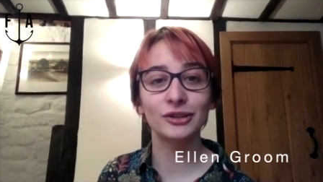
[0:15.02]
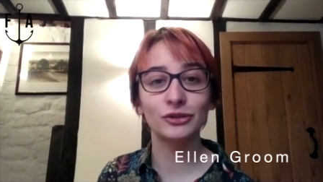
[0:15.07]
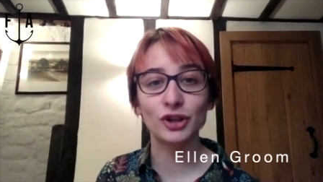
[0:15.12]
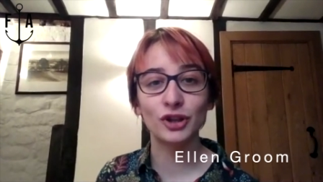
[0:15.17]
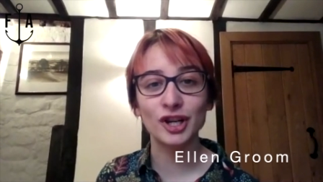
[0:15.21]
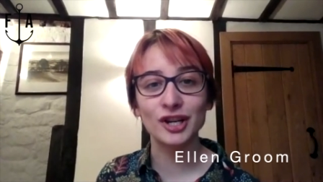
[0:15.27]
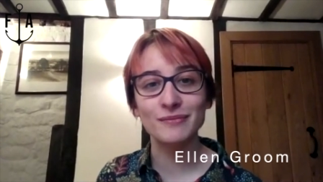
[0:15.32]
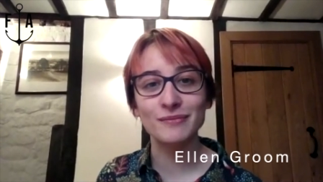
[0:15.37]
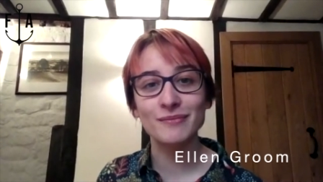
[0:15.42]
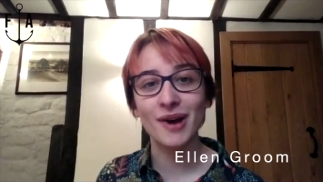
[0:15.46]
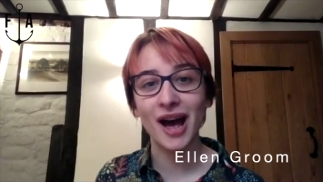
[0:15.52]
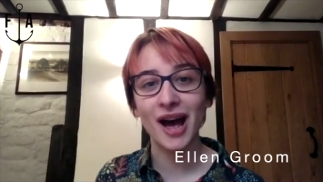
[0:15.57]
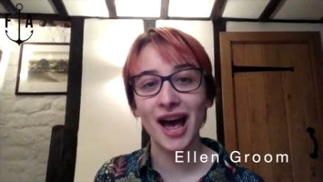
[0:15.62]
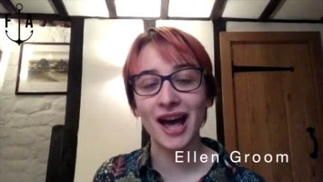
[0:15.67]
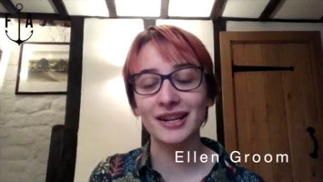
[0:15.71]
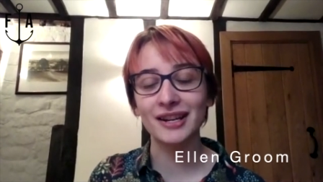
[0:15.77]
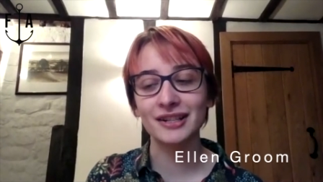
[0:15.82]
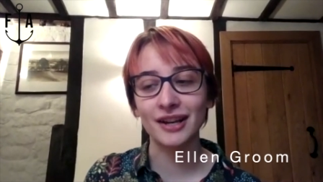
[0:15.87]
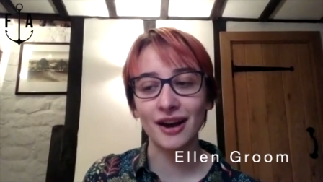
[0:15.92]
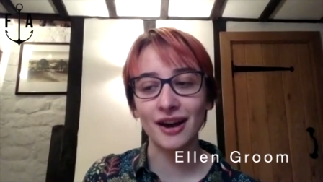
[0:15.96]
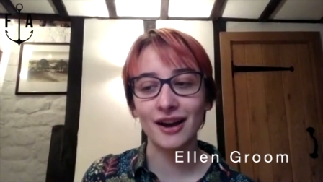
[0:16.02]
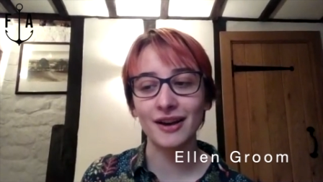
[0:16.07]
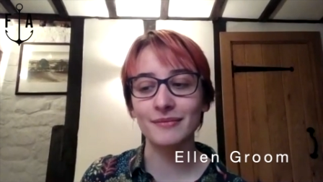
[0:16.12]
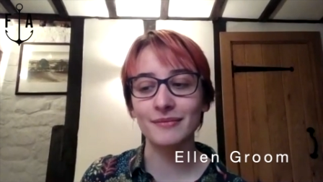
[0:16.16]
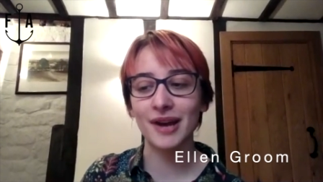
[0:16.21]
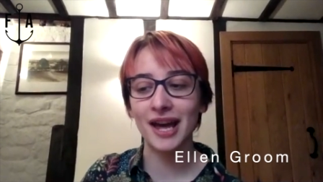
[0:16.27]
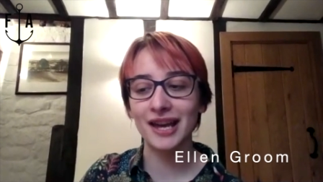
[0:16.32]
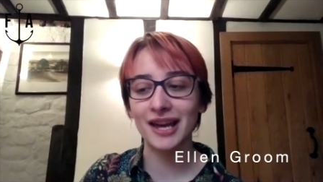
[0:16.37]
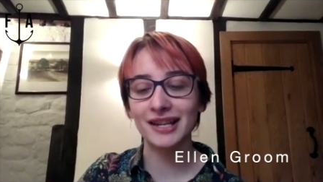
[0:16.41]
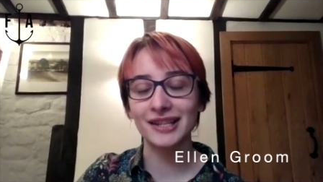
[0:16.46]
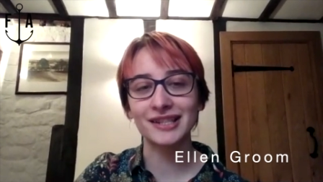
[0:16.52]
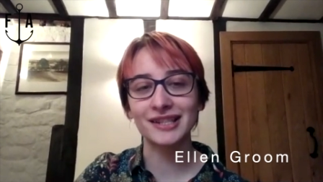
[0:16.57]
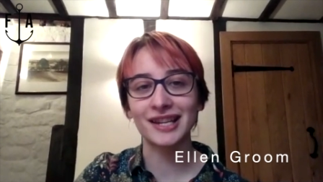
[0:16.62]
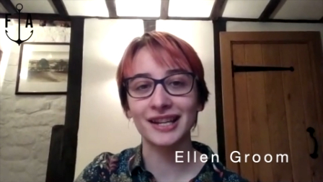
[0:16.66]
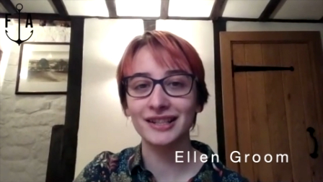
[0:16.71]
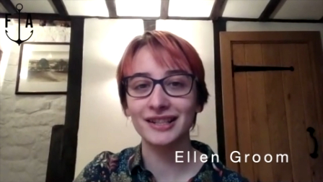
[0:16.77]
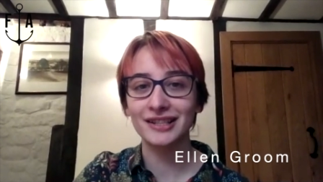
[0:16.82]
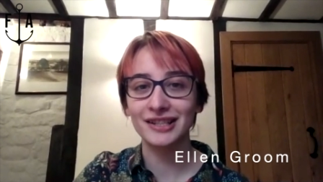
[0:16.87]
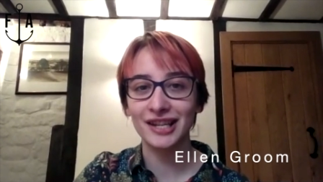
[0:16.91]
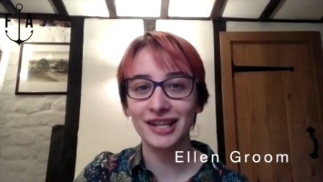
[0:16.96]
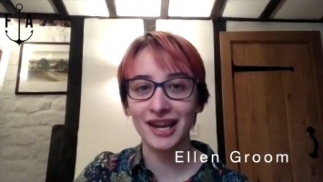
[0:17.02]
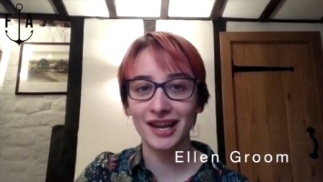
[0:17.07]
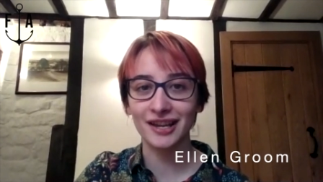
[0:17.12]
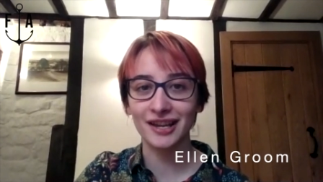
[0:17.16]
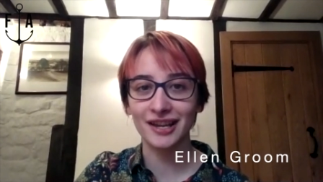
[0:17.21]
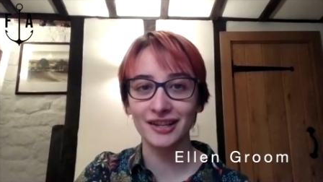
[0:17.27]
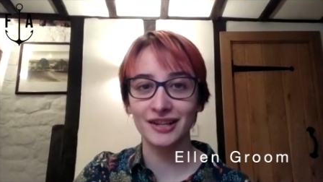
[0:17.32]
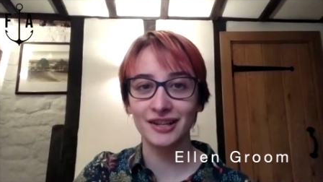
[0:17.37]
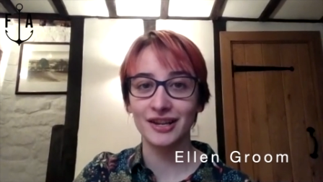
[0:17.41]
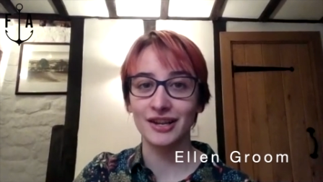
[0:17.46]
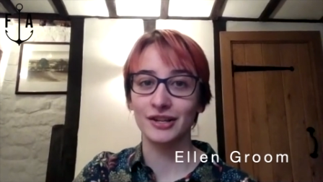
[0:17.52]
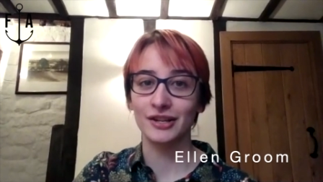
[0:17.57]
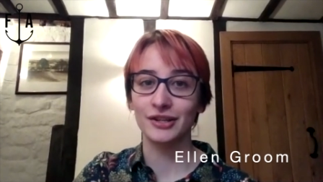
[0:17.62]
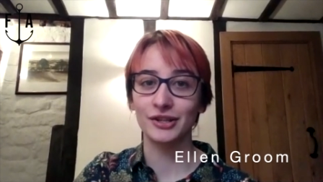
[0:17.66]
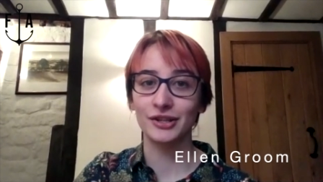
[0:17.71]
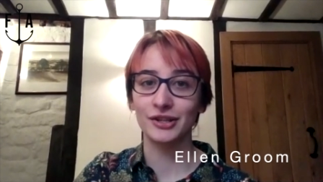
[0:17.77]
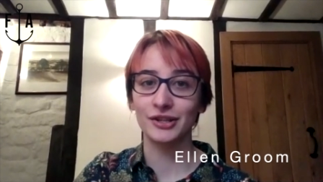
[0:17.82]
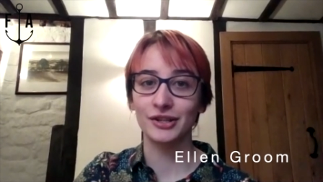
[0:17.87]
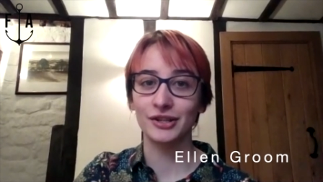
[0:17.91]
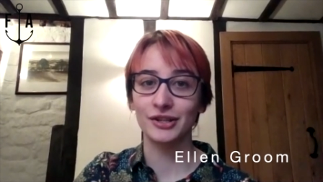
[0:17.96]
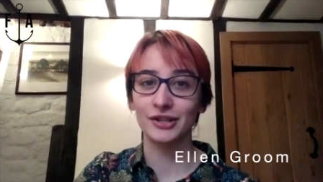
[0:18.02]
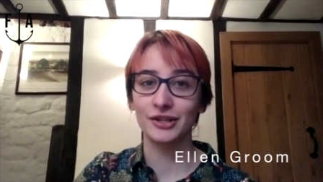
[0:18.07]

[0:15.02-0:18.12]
Groom, and I'm a second year zoology